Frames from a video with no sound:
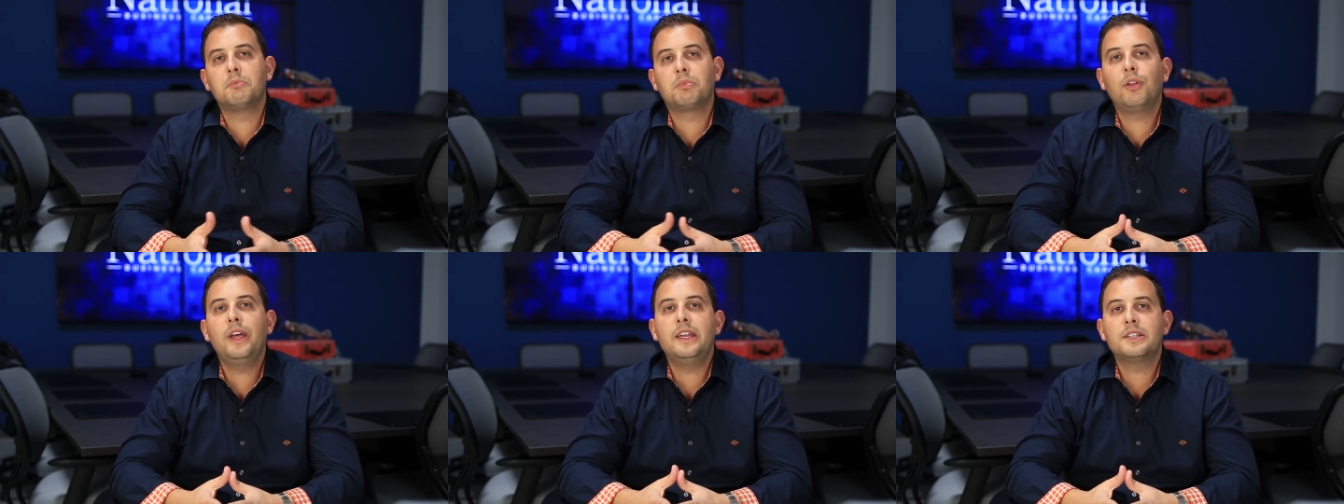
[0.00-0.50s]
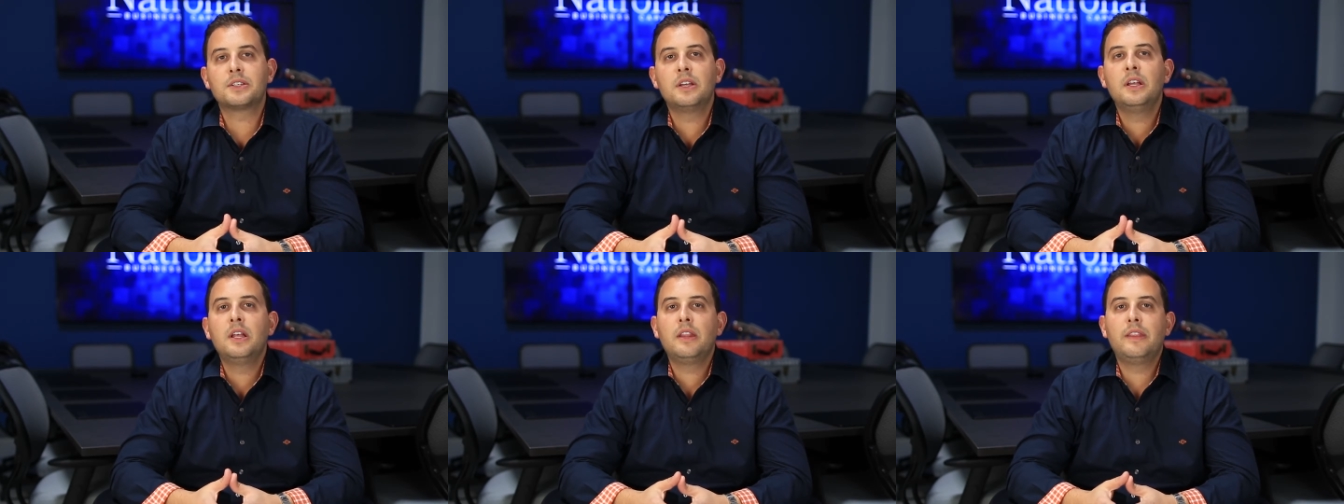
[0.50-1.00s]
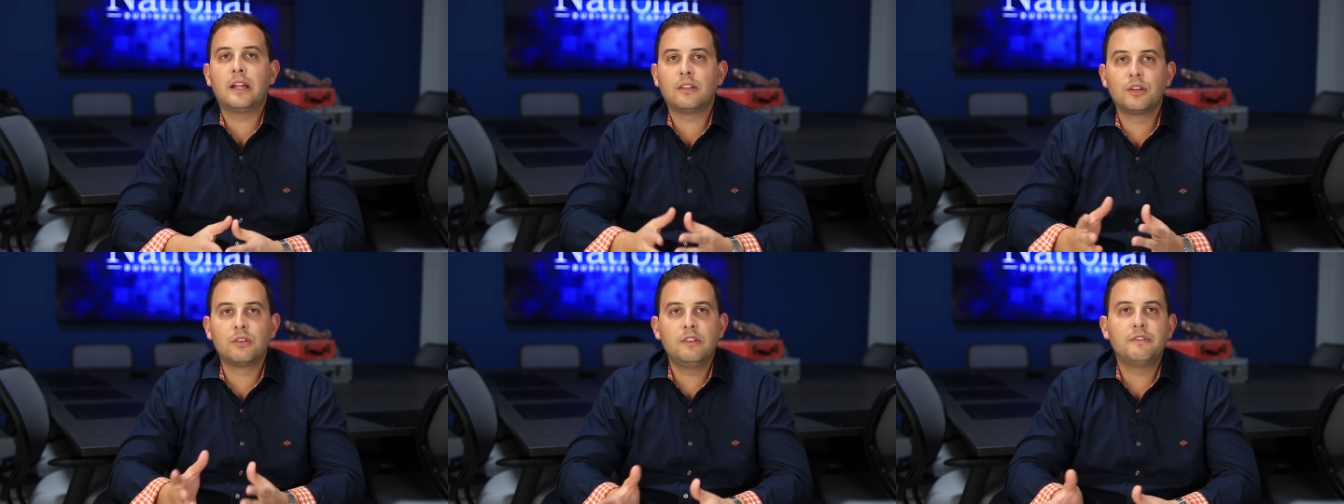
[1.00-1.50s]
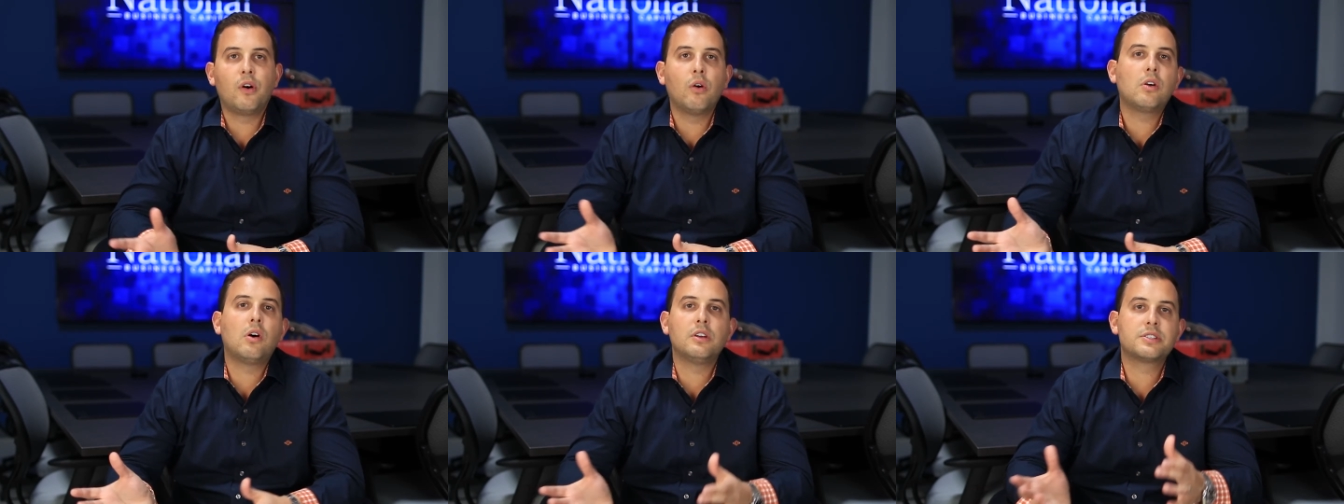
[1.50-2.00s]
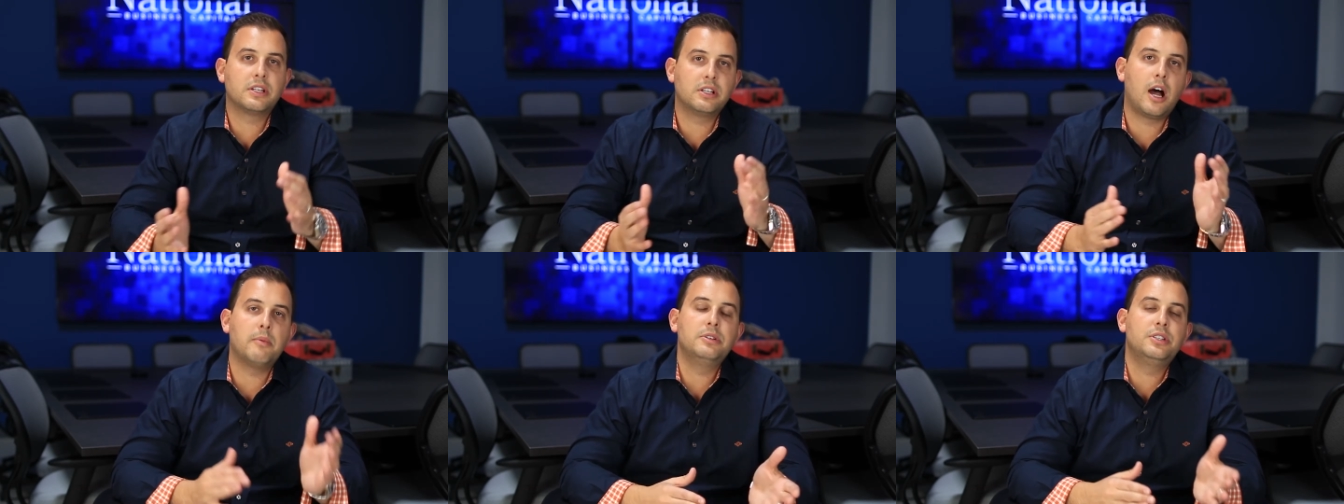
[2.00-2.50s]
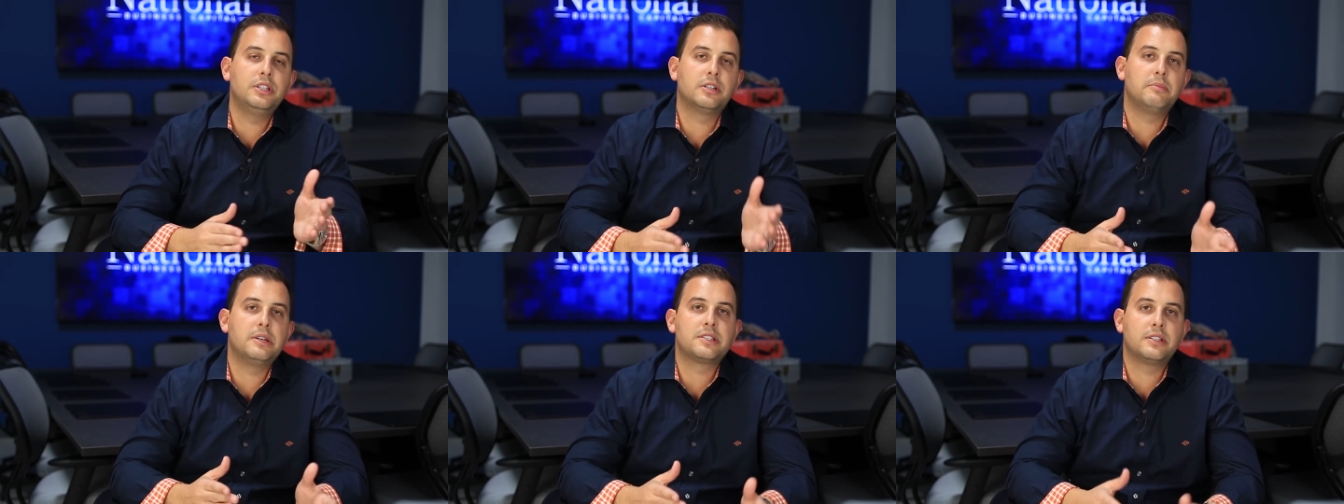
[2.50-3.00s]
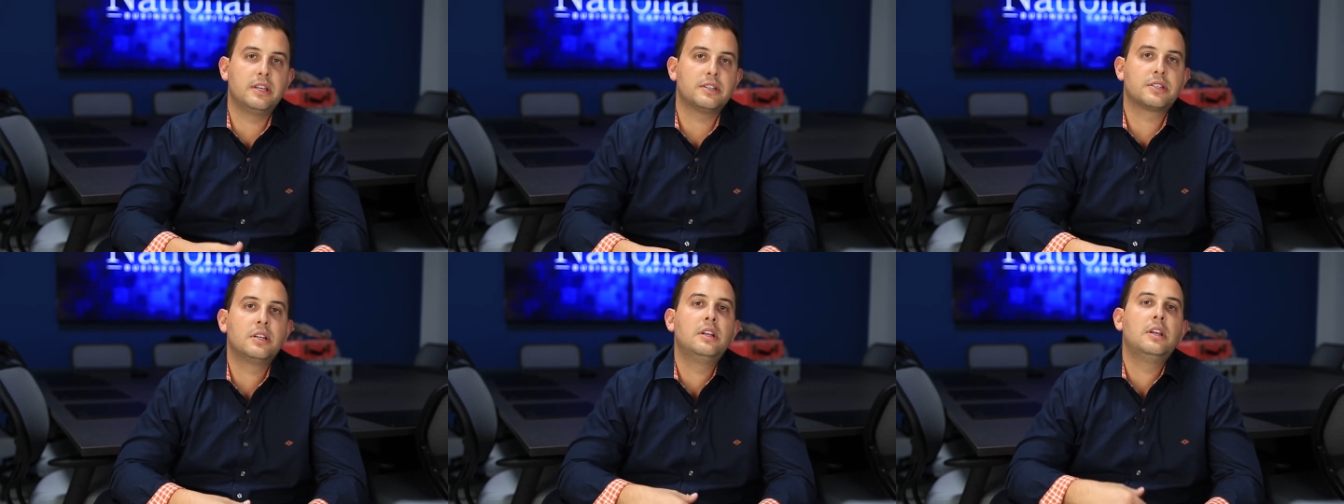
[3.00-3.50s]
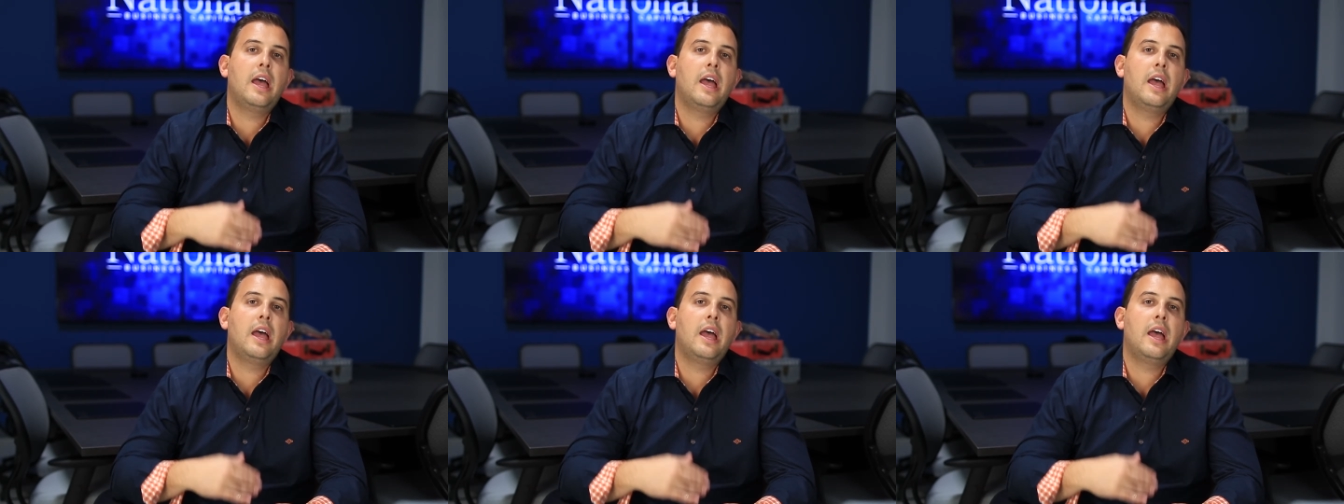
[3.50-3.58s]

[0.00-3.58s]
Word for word: in place that literally phone calls can come into your business,